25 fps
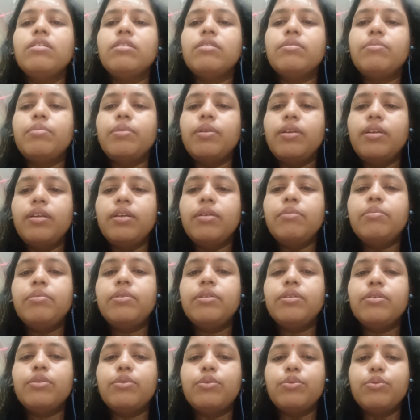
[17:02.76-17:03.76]
is
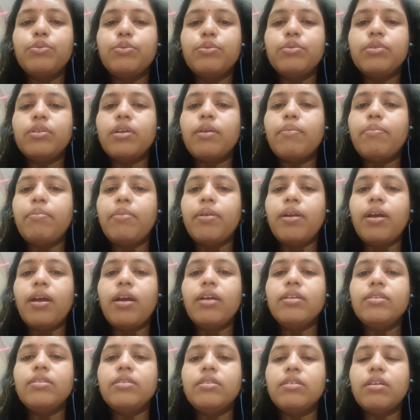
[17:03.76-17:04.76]
believed to
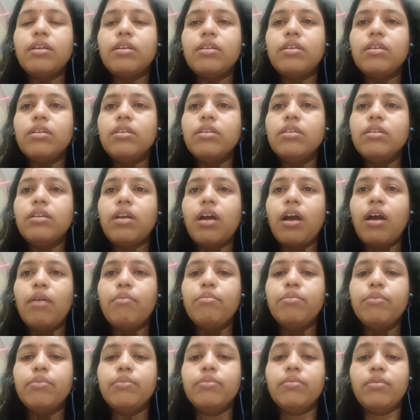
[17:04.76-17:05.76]
supply certain
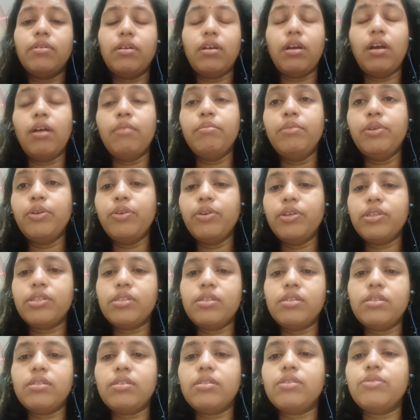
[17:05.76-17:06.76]
amino
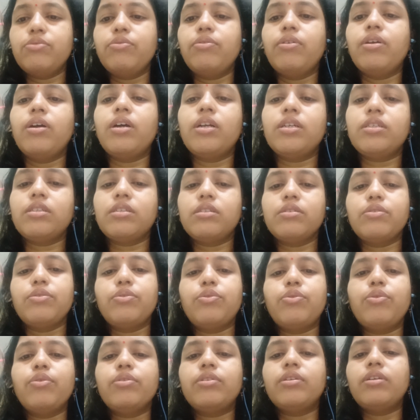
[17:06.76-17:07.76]
acids, sugars,
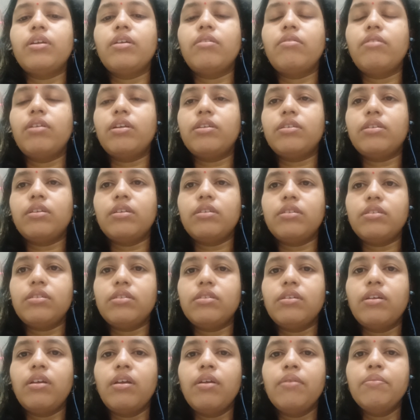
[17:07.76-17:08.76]
growth
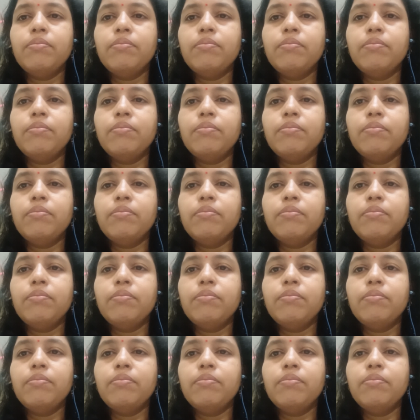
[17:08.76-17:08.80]
regulators,